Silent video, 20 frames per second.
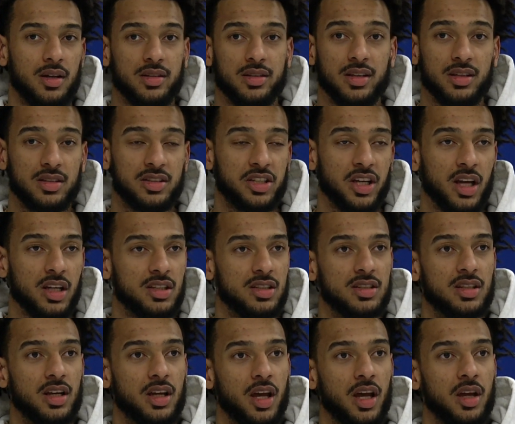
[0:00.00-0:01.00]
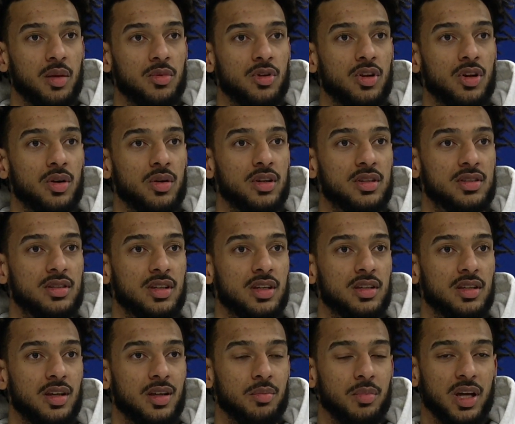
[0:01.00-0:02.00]
It changes the game, you know.
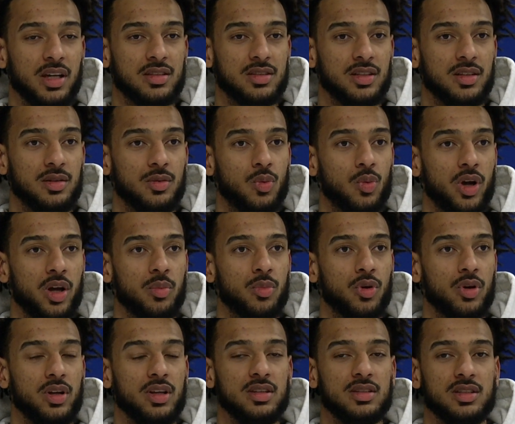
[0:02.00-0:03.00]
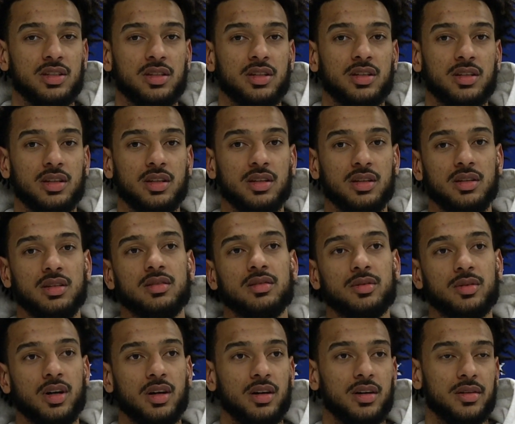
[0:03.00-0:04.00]
It makes it way more easy,
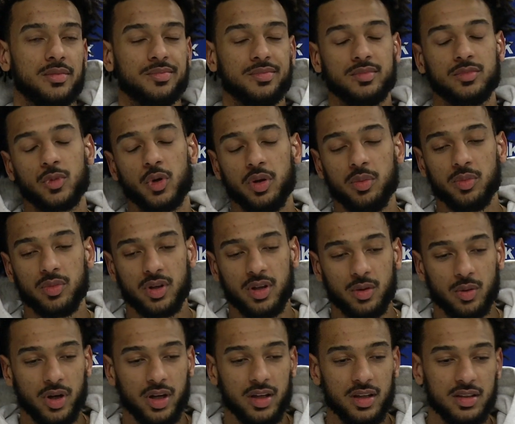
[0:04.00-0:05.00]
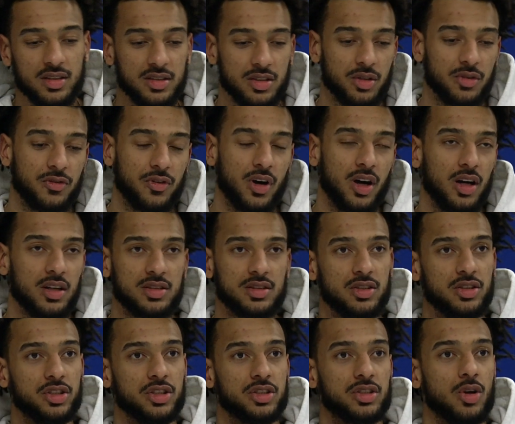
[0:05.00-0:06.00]
way easier for us
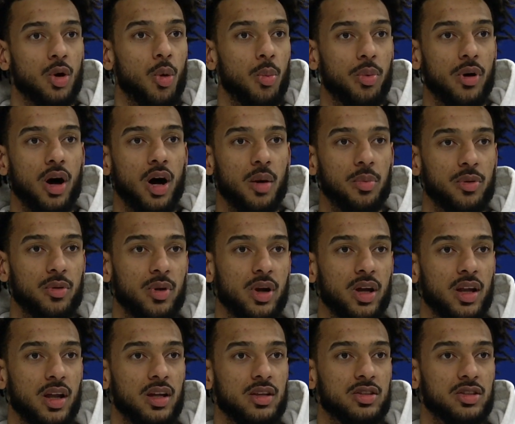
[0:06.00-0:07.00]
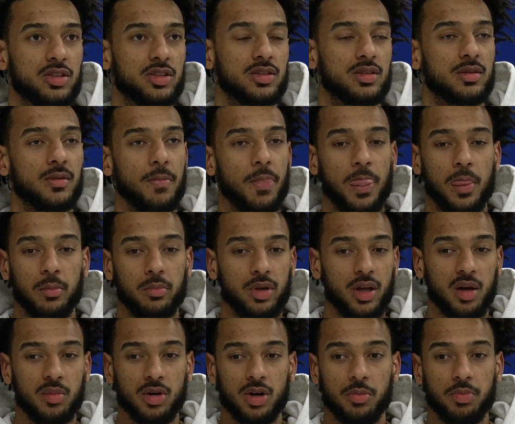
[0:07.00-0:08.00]
to just operate and just
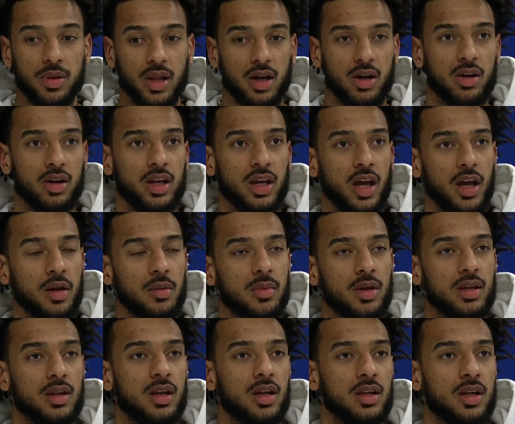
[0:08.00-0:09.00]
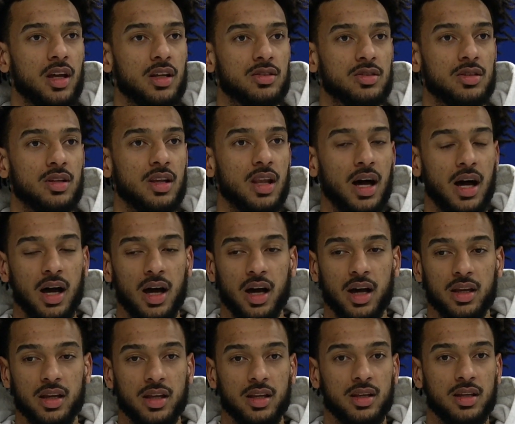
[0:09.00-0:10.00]
be able to play our game and get to the
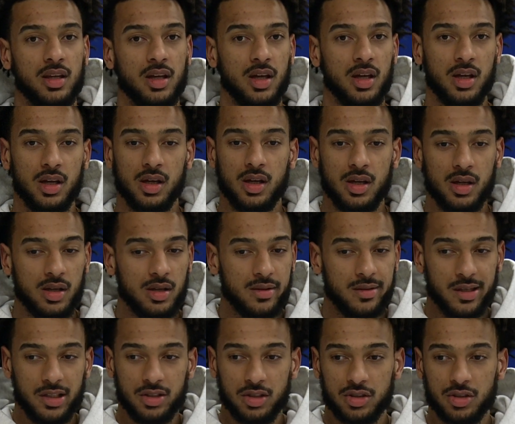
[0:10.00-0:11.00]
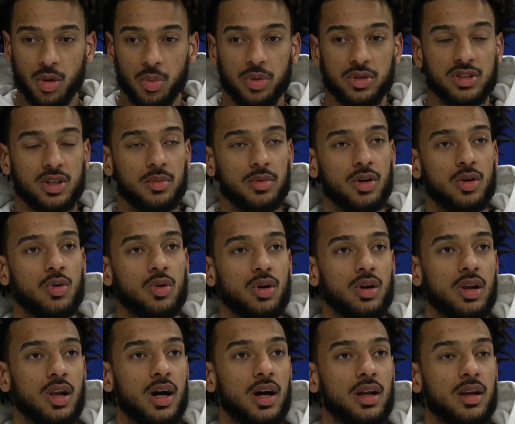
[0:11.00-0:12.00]
line, and it just opens up the
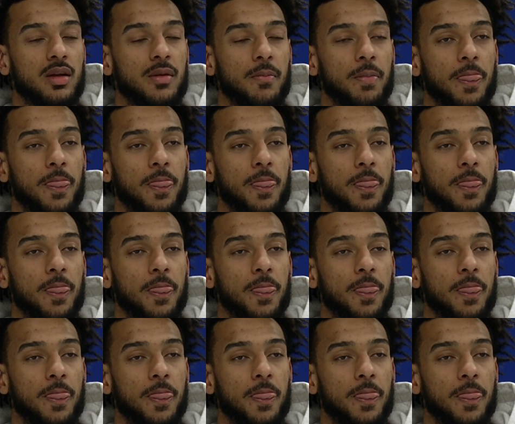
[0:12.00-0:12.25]
court a lot.